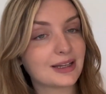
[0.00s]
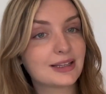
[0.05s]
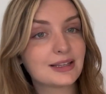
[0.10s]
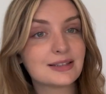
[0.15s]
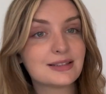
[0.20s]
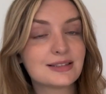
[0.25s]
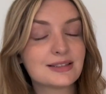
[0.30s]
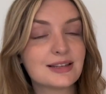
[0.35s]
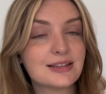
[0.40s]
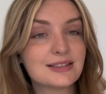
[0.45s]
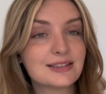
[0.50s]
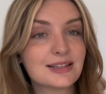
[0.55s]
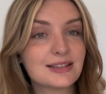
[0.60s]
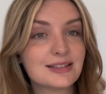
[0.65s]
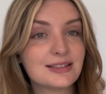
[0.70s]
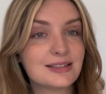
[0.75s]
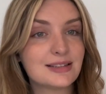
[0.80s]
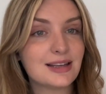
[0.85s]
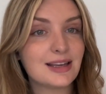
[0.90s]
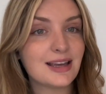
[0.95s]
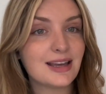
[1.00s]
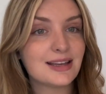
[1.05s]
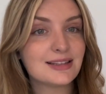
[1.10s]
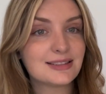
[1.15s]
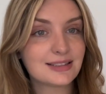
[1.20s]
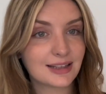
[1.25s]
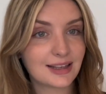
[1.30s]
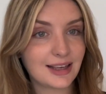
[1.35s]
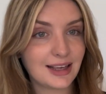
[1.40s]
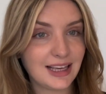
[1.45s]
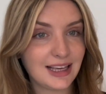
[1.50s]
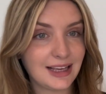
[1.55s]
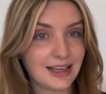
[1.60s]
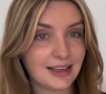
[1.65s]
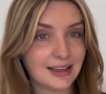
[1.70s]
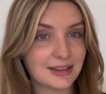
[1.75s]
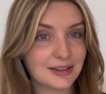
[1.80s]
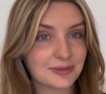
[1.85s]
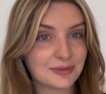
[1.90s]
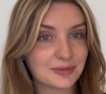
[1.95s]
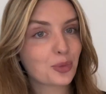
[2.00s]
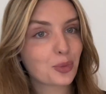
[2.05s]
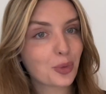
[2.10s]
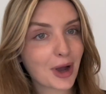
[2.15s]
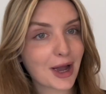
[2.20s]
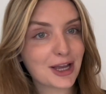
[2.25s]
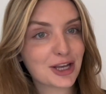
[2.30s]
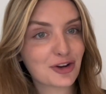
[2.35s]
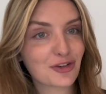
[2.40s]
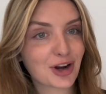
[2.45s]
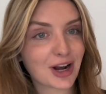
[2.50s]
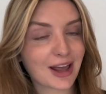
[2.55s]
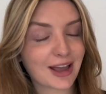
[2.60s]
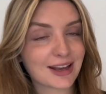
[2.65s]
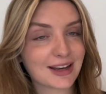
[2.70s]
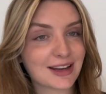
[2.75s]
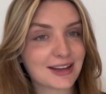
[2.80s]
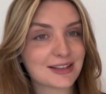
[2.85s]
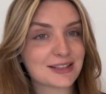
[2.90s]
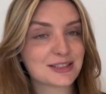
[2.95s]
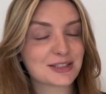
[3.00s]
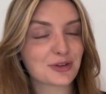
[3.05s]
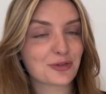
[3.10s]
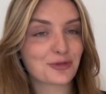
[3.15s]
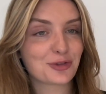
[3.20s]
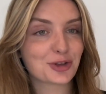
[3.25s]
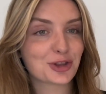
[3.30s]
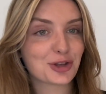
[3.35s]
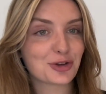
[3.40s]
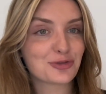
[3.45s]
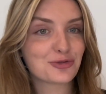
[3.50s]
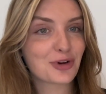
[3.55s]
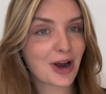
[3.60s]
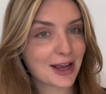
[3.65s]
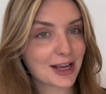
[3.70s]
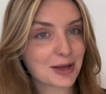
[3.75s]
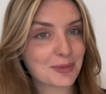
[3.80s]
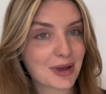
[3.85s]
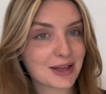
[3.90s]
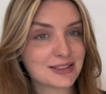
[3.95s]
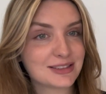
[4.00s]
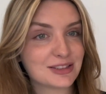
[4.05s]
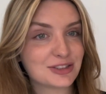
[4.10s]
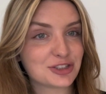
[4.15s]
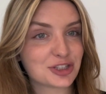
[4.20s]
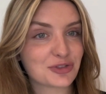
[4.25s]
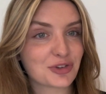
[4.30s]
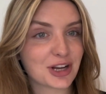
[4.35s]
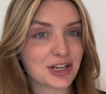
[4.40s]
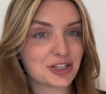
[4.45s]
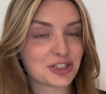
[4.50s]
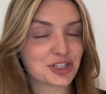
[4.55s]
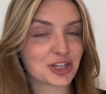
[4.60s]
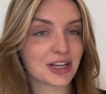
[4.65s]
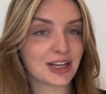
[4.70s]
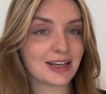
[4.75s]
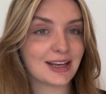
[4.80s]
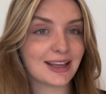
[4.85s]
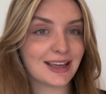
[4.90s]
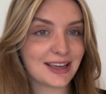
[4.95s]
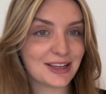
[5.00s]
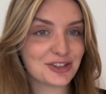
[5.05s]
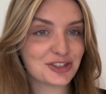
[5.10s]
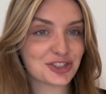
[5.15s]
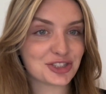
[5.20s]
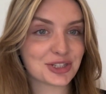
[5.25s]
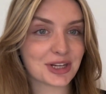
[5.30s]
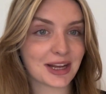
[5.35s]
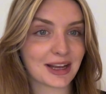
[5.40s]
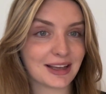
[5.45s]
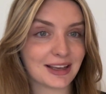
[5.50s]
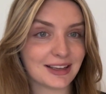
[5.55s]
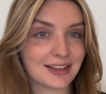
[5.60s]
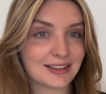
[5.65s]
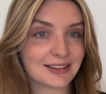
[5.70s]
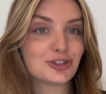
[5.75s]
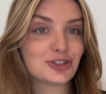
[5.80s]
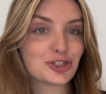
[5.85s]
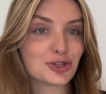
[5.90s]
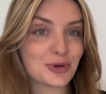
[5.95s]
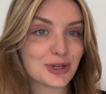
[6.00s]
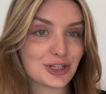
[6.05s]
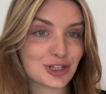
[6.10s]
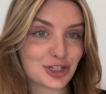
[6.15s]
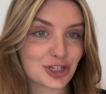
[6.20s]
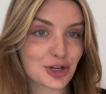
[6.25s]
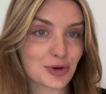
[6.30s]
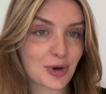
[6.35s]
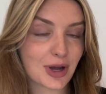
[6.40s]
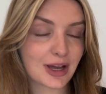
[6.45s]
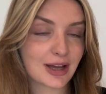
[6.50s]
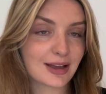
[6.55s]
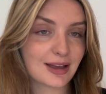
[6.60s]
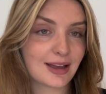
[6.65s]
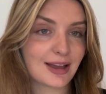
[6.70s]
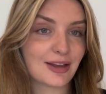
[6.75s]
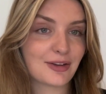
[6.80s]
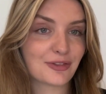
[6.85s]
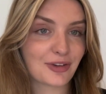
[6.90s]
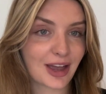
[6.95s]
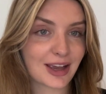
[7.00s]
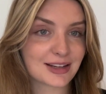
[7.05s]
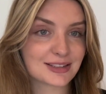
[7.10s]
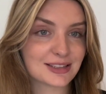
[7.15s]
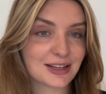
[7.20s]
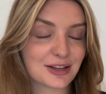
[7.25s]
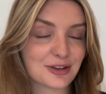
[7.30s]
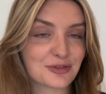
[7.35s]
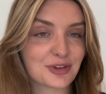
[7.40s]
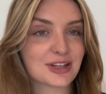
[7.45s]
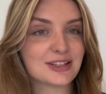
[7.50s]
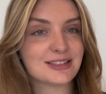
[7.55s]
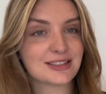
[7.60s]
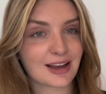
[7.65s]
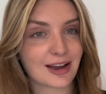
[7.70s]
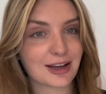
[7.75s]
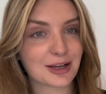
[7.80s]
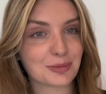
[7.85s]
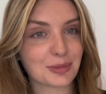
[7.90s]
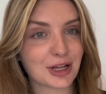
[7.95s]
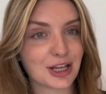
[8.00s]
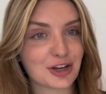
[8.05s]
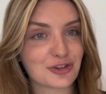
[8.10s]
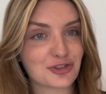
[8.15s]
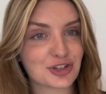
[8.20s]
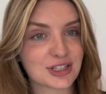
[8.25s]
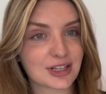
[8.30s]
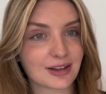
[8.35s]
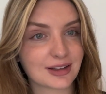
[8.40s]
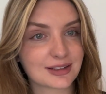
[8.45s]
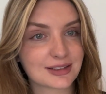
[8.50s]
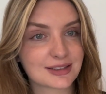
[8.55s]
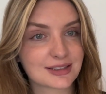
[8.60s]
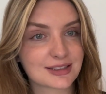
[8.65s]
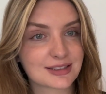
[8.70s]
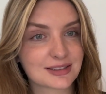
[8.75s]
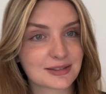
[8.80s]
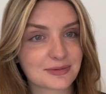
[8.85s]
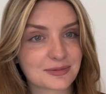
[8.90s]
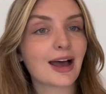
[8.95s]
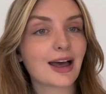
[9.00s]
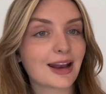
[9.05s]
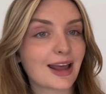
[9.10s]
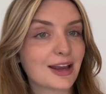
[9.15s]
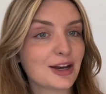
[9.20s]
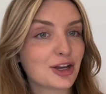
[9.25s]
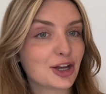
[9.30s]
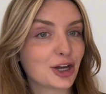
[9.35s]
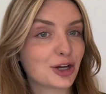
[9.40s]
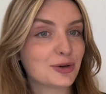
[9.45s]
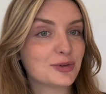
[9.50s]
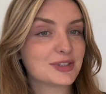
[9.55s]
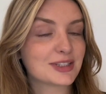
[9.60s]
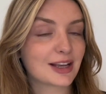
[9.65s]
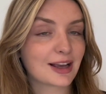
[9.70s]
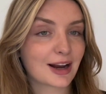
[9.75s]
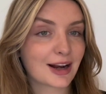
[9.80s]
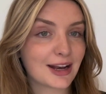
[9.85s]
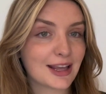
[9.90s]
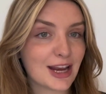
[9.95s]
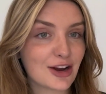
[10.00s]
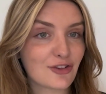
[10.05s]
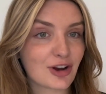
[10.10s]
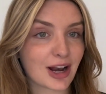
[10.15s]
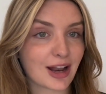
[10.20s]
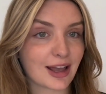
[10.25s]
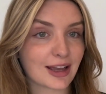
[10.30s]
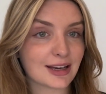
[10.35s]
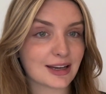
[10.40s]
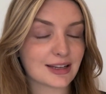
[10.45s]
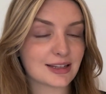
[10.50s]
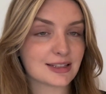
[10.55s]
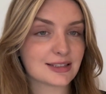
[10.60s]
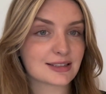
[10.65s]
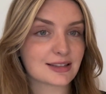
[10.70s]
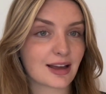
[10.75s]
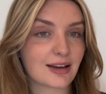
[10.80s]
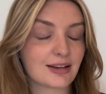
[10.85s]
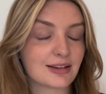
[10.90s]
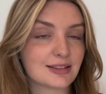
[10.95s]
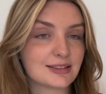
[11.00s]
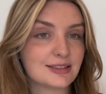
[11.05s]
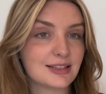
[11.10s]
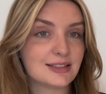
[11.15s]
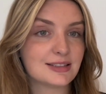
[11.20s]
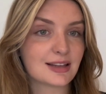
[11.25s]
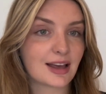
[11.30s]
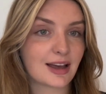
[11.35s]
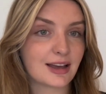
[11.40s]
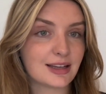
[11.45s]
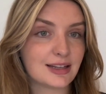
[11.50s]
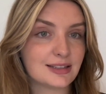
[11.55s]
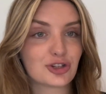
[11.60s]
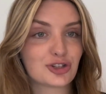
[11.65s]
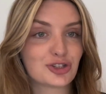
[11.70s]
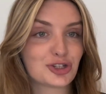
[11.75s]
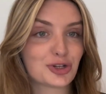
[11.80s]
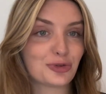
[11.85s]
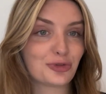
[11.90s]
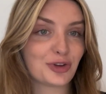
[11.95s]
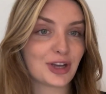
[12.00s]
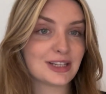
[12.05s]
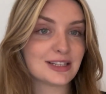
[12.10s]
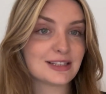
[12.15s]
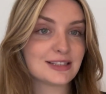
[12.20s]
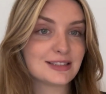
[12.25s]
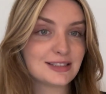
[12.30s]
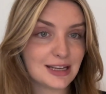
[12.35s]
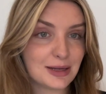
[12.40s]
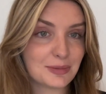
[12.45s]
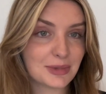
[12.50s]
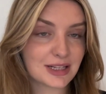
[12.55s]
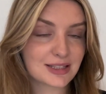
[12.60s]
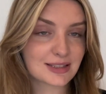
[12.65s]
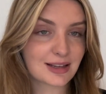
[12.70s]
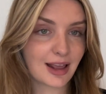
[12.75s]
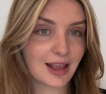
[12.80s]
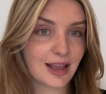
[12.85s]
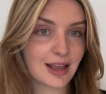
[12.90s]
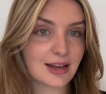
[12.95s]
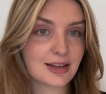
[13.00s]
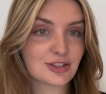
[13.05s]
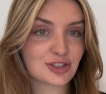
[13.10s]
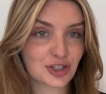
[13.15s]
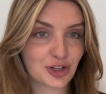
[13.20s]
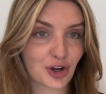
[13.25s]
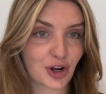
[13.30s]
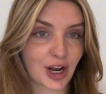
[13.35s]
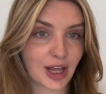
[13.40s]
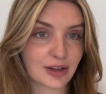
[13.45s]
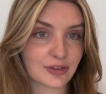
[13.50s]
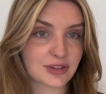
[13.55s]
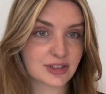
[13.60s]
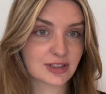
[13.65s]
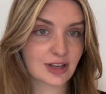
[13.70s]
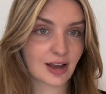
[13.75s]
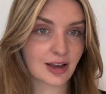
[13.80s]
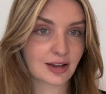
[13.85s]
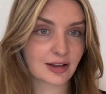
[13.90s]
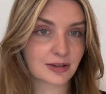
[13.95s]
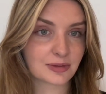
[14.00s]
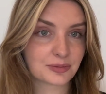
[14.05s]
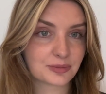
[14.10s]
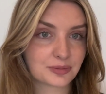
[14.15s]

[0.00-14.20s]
consistency is key. Wear your aligners for the recommended duration each day to ensure effective and timely results. AlignerCo's clear aligners are designed to fit seamlessly into your lifestyle,